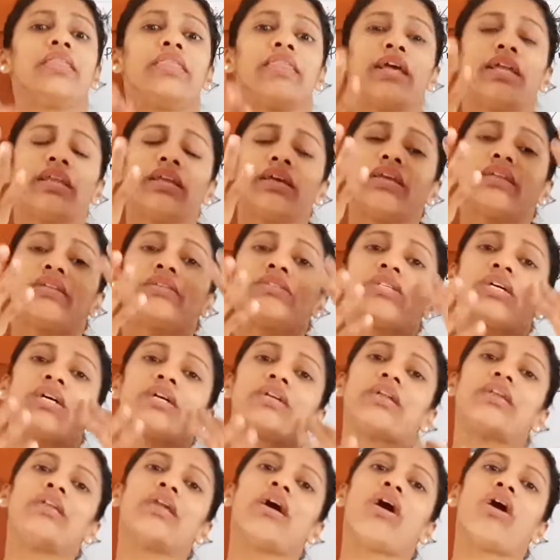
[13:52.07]
then
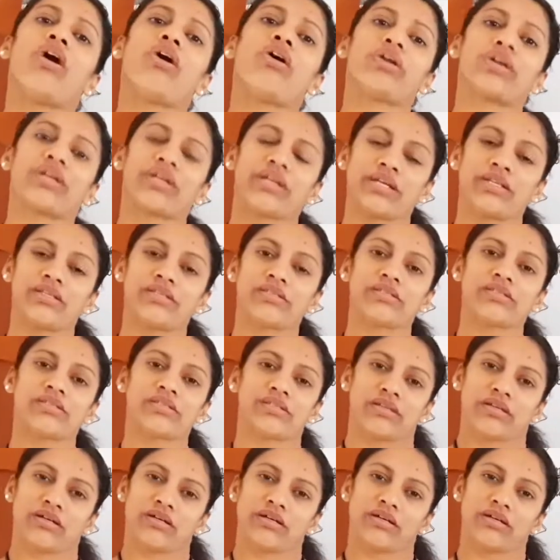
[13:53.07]
internal
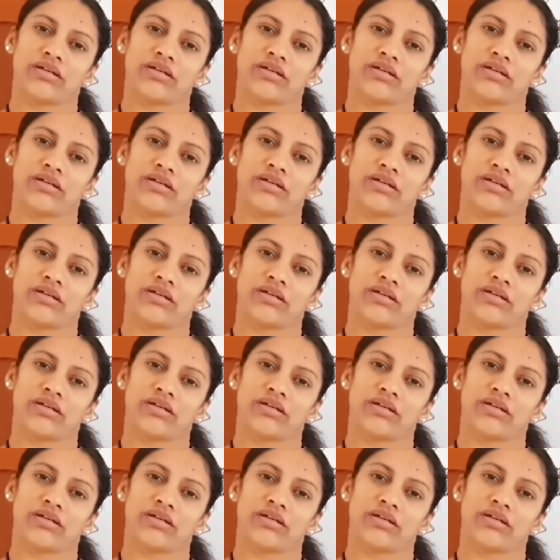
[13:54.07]
organs